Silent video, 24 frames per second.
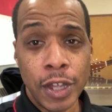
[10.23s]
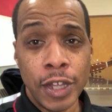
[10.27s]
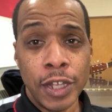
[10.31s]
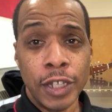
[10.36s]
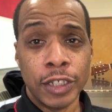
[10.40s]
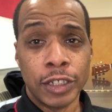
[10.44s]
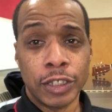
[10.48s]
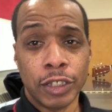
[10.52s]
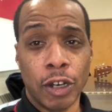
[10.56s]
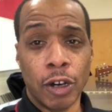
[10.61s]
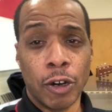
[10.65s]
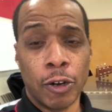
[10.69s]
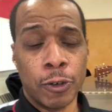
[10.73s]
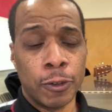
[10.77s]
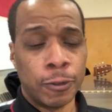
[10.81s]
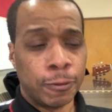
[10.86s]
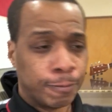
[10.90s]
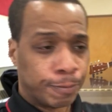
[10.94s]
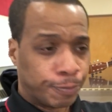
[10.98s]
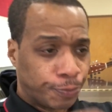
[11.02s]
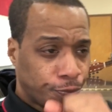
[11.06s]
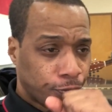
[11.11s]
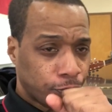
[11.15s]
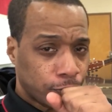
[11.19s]
So,
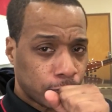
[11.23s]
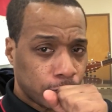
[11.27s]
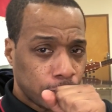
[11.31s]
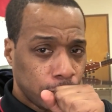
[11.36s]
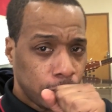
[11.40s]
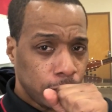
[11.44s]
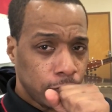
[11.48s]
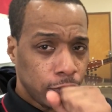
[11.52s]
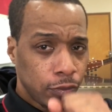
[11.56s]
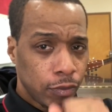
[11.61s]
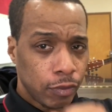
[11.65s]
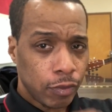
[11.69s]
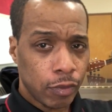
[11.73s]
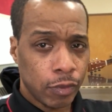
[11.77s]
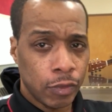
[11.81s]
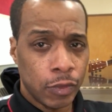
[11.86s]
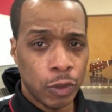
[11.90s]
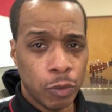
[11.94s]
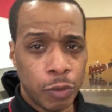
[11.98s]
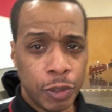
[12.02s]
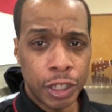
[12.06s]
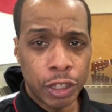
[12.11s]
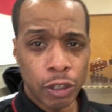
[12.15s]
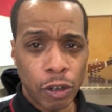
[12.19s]

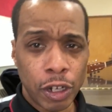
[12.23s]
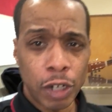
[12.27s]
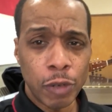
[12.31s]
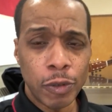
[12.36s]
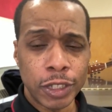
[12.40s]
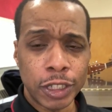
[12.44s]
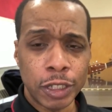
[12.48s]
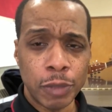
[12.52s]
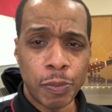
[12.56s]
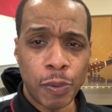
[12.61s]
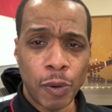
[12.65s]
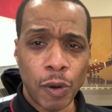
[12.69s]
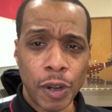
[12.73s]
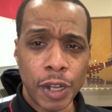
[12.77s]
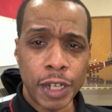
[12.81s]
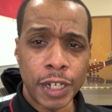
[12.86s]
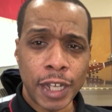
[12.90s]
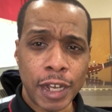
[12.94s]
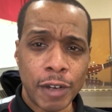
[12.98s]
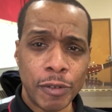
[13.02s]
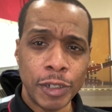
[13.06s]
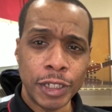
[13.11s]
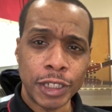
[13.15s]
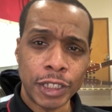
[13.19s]
we thought it was important
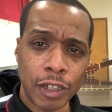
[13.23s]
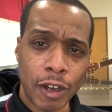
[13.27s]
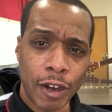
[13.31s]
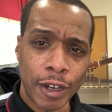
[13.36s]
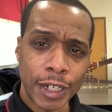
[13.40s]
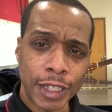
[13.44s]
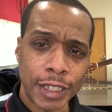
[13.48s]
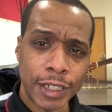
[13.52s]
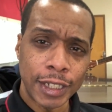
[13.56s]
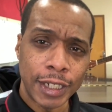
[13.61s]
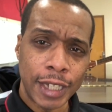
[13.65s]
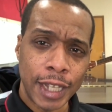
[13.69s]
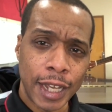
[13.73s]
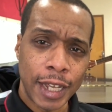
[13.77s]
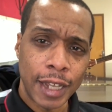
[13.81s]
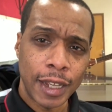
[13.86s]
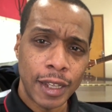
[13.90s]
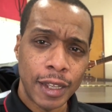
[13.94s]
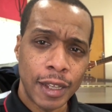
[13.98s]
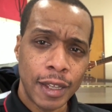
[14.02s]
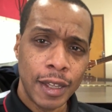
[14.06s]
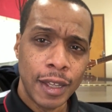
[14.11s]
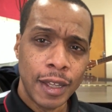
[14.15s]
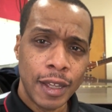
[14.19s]
that we started today
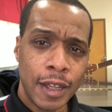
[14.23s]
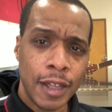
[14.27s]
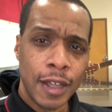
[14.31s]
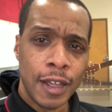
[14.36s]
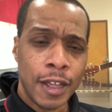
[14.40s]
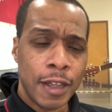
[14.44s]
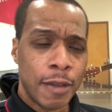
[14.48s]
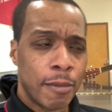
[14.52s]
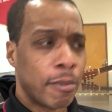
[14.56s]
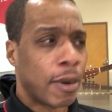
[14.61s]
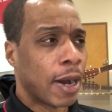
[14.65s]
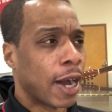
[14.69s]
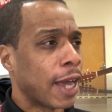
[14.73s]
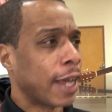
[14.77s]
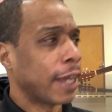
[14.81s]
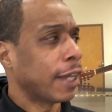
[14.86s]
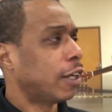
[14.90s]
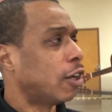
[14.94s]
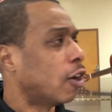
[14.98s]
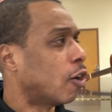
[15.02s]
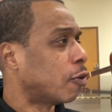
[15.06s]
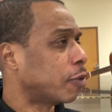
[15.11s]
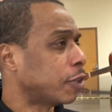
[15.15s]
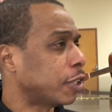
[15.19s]
by
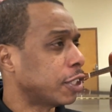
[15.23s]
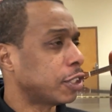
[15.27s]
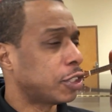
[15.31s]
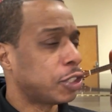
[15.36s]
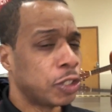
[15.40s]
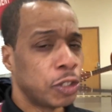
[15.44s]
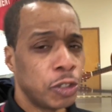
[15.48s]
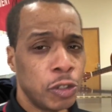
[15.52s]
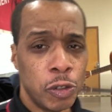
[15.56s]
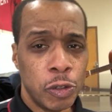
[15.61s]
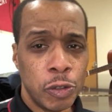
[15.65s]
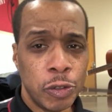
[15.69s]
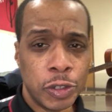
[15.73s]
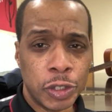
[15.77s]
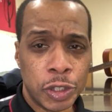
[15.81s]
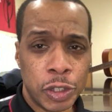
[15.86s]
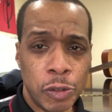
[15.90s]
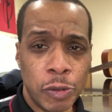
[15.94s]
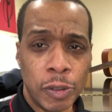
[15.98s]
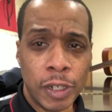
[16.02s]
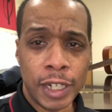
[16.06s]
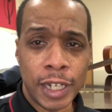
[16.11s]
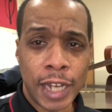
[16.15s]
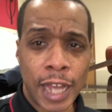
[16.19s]
going into
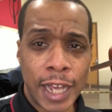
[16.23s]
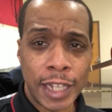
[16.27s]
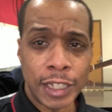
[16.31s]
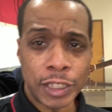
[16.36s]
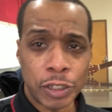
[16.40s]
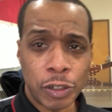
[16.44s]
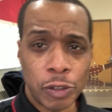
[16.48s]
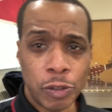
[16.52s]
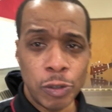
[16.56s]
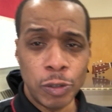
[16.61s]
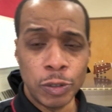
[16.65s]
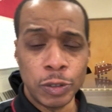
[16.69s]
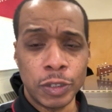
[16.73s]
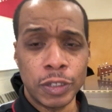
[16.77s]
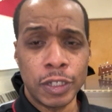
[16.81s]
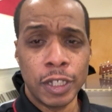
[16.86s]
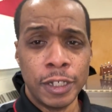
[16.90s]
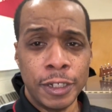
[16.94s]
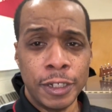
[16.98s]
Suitland High School's